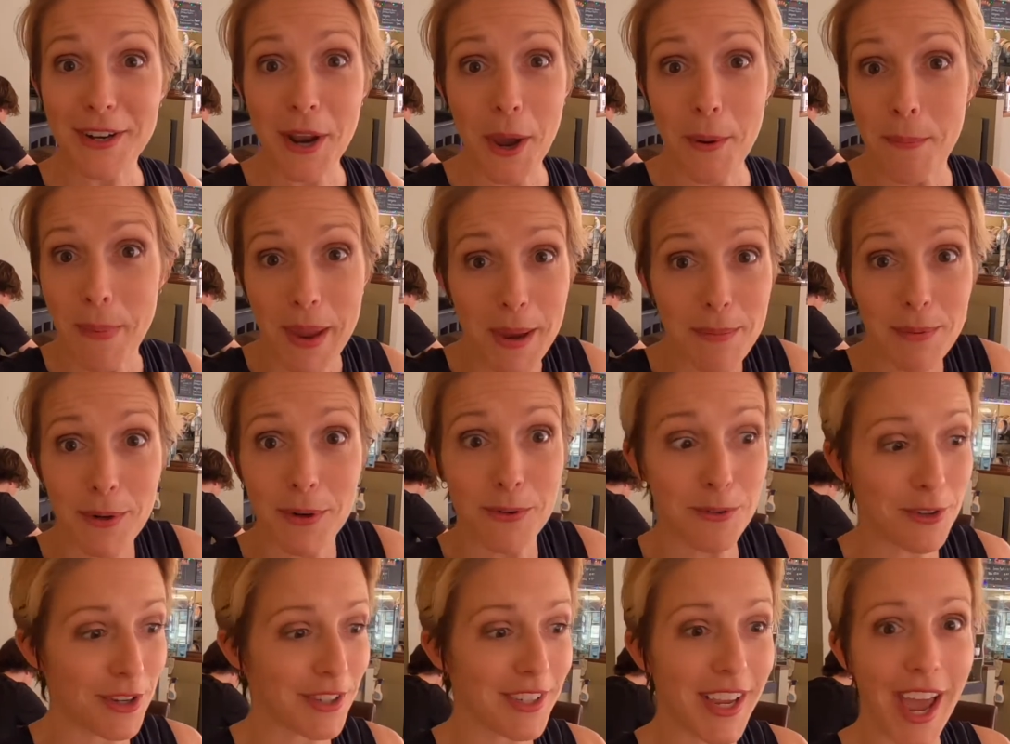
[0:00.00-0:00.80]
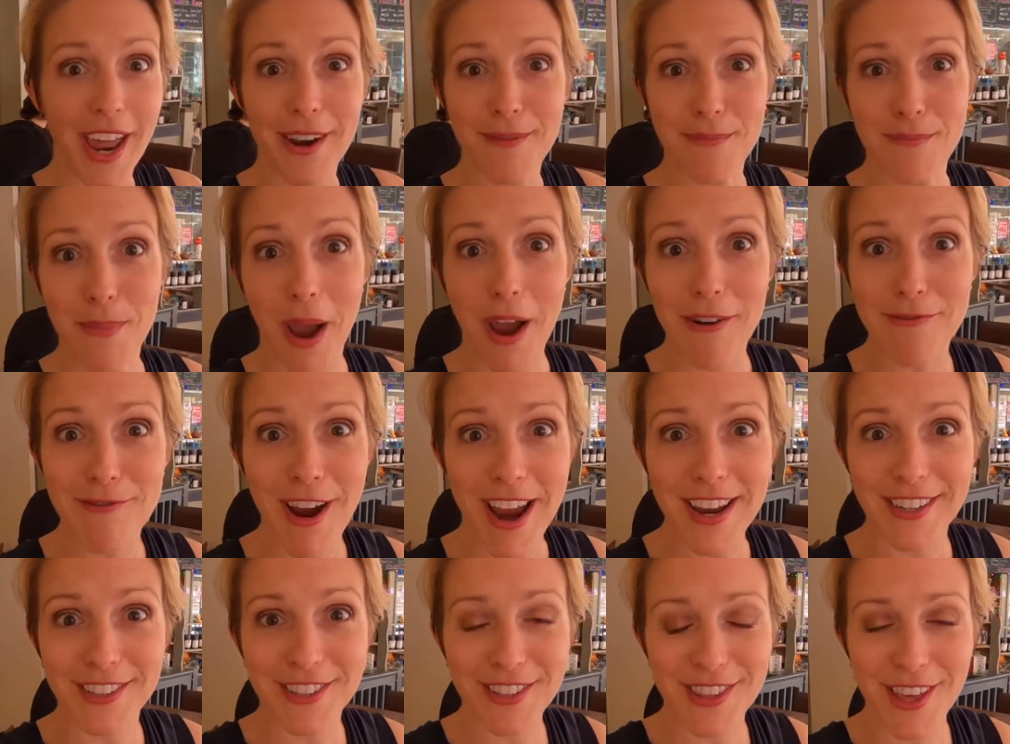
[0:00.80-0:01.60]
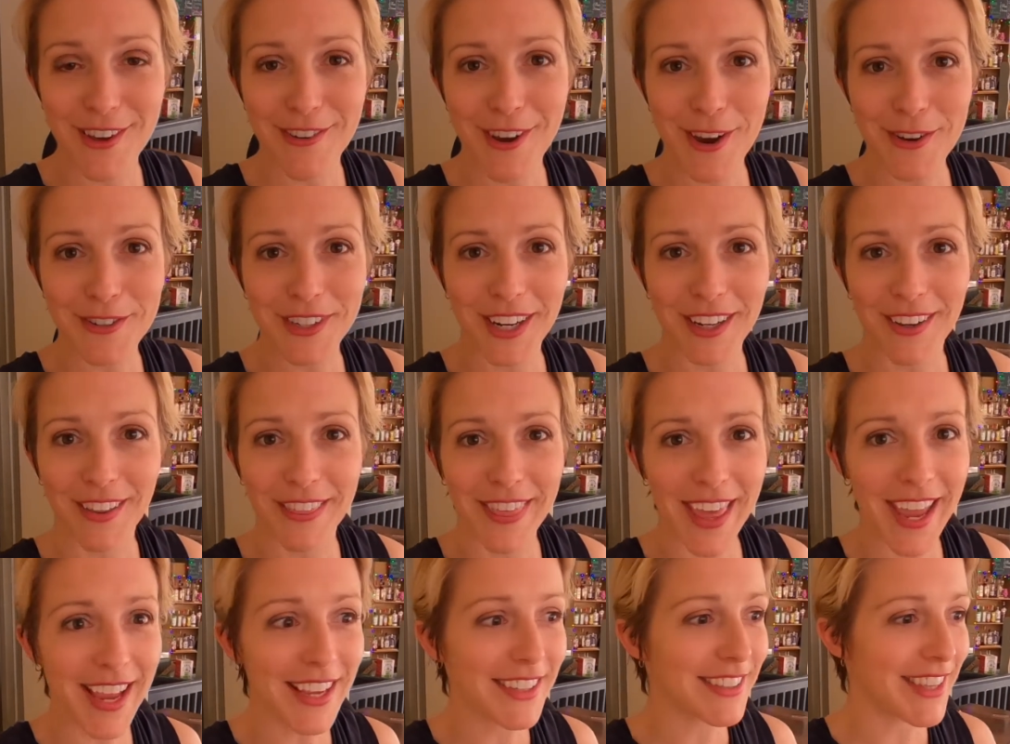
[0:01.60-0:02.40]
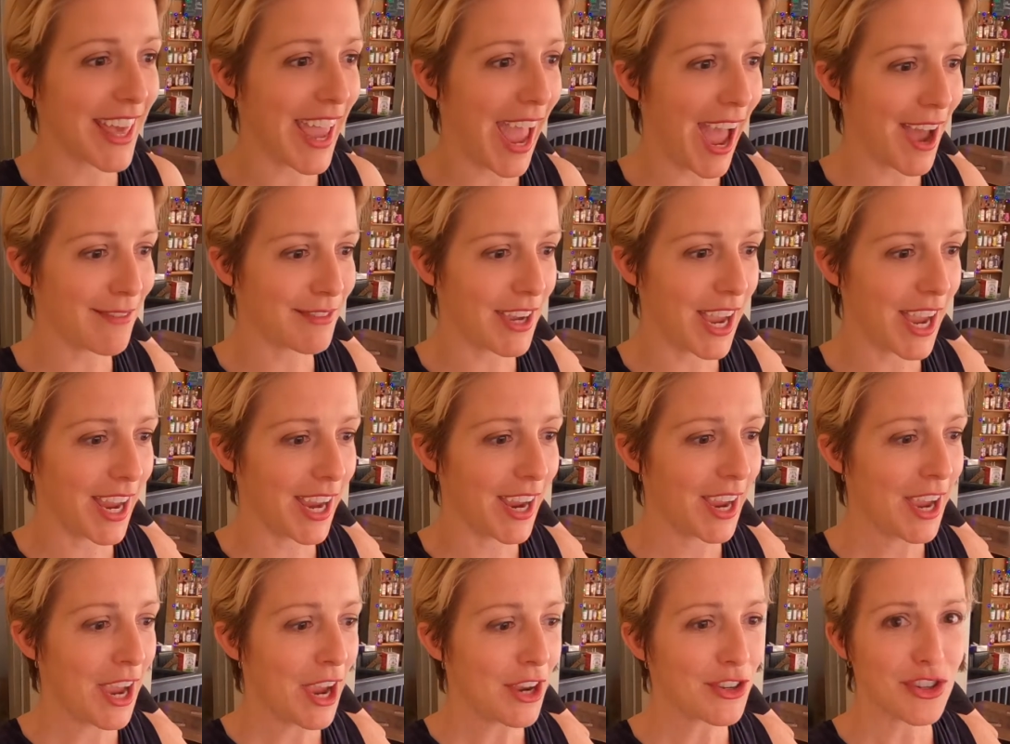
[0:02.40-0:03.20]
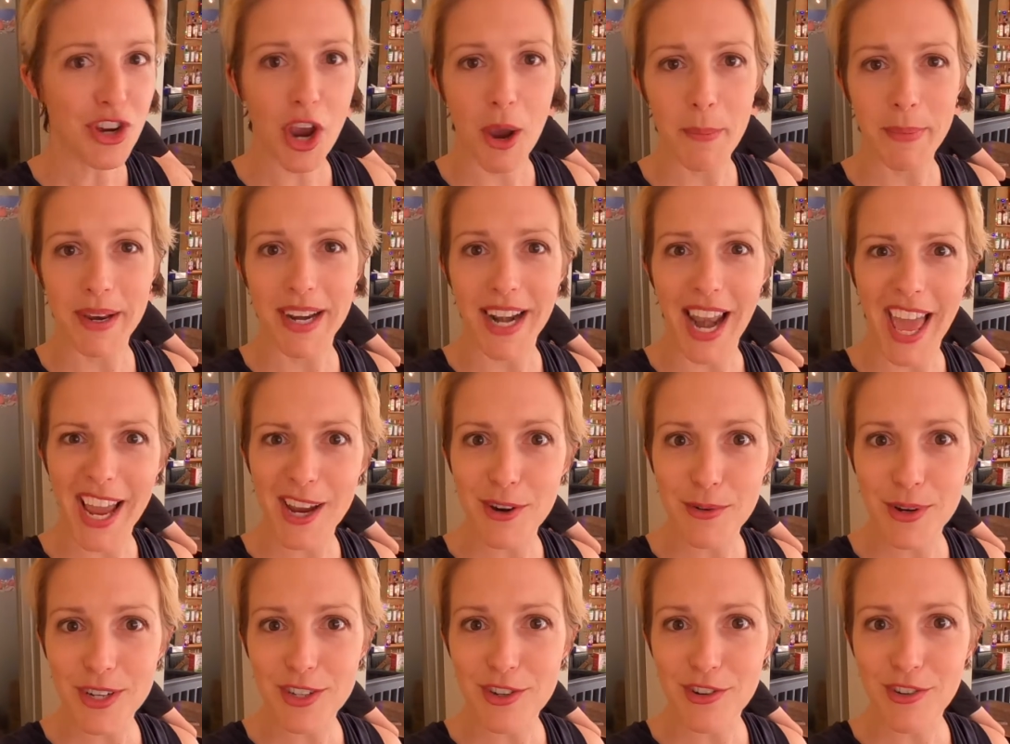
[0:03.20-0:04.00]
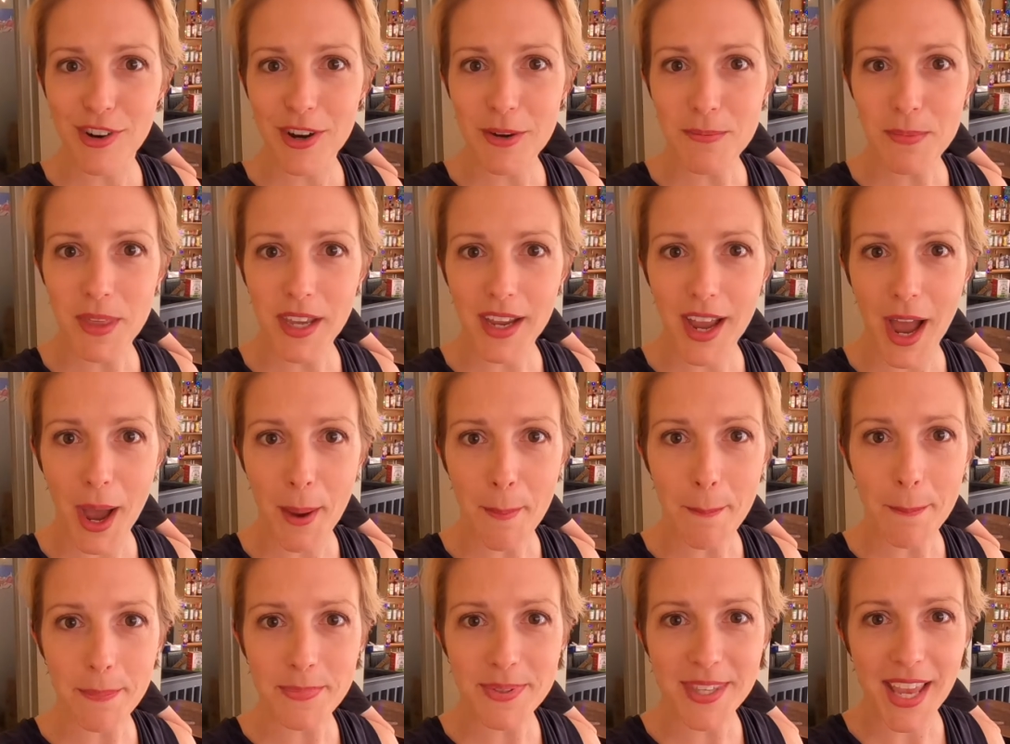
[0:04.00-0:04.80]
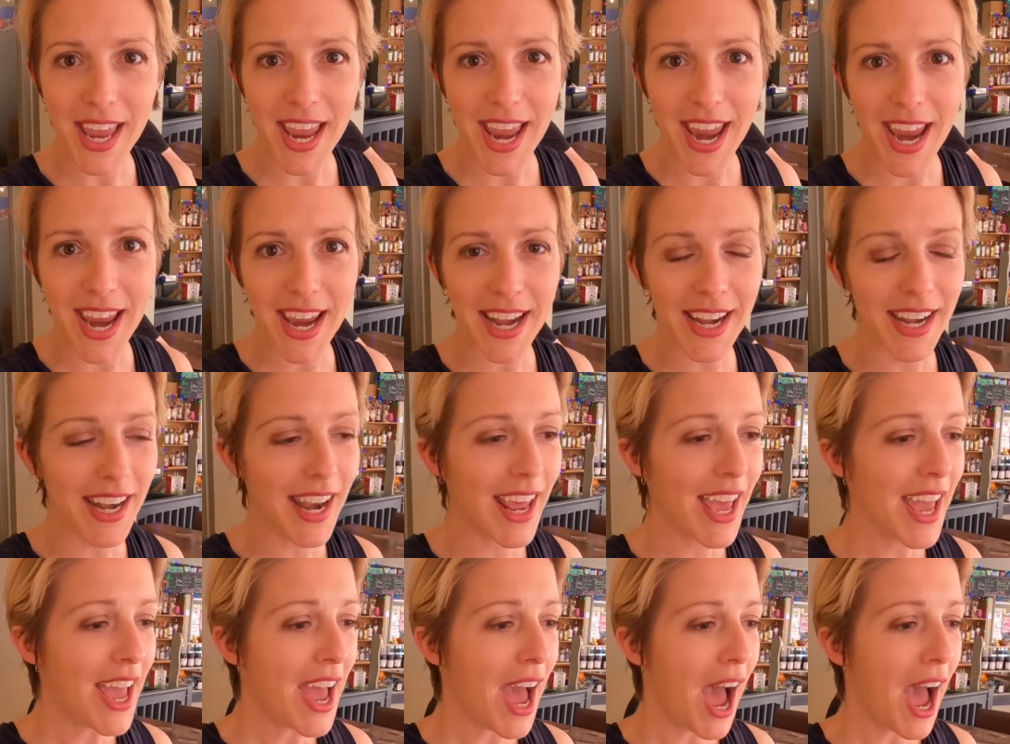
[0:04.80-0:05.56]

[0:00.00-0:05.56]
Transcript: people will just kind of arrange their own little things. They have a German language group that comes in.